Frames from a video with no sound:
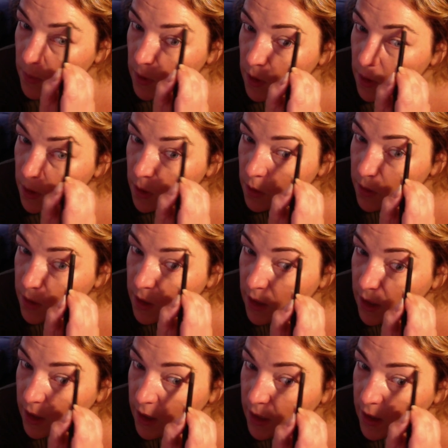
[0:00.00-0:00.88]

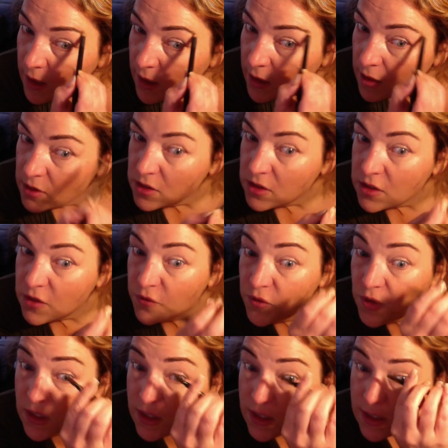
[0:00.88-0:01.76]
Okay, just
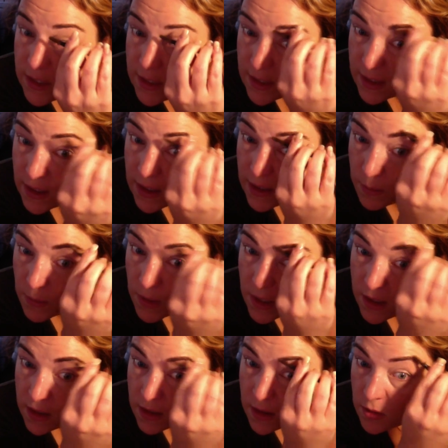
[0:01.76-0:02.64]
filling it in,
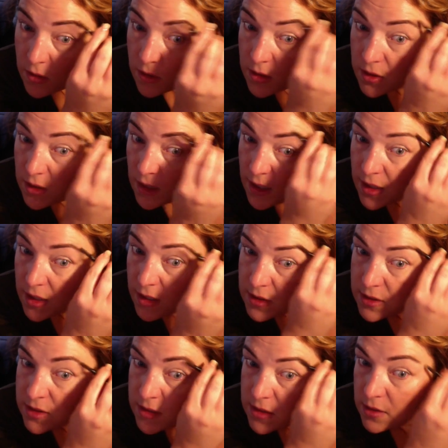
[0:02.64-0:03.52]
making it look
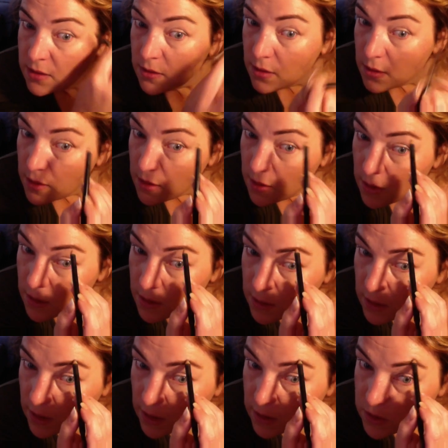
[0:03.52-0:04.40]
nice.
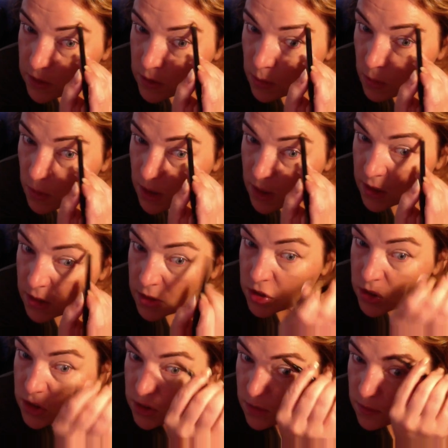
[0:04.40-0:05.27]
Not too
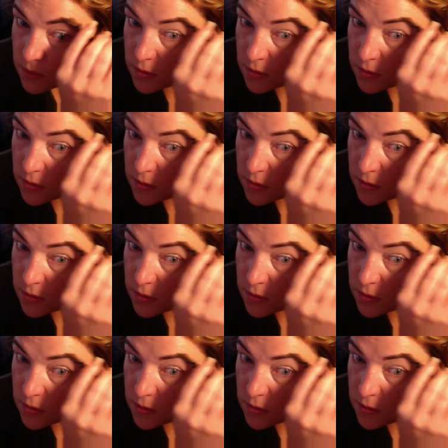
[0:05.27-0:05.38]
much.